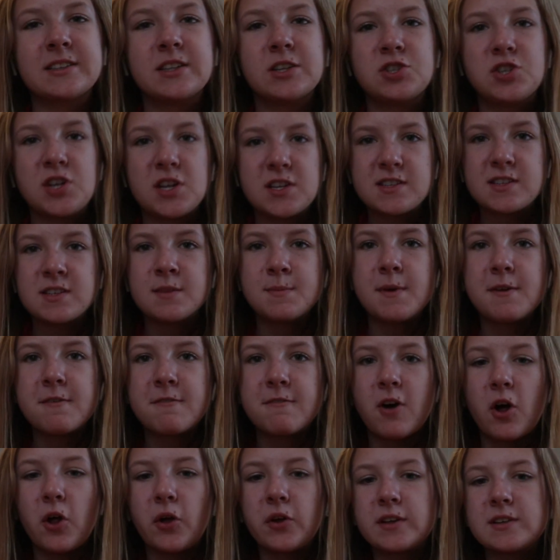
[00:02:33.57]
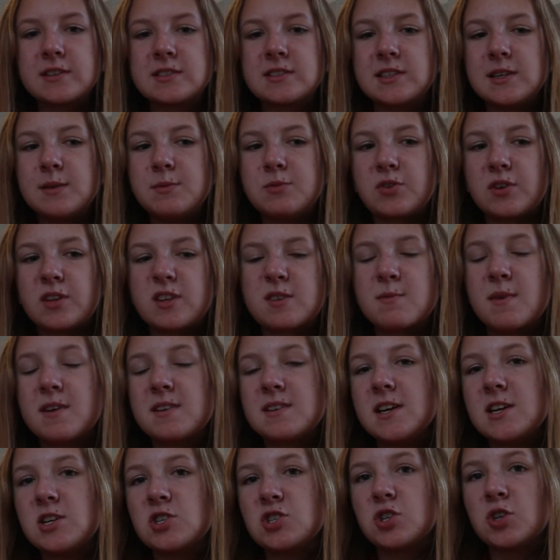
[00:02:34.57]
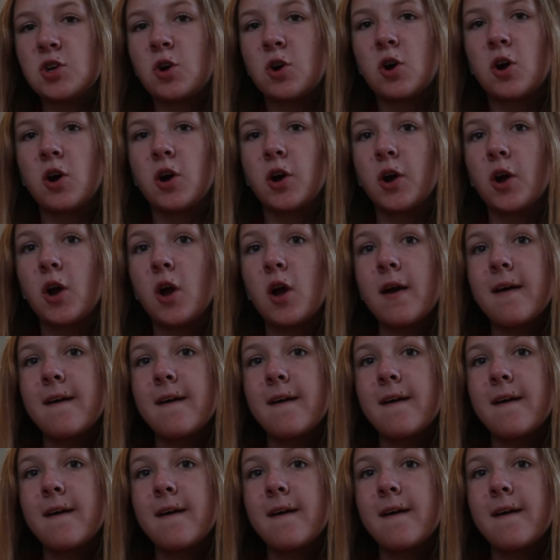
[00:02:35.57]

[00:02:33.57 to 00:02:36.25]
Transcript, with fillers: so the chances of me falling asleep during this meditation are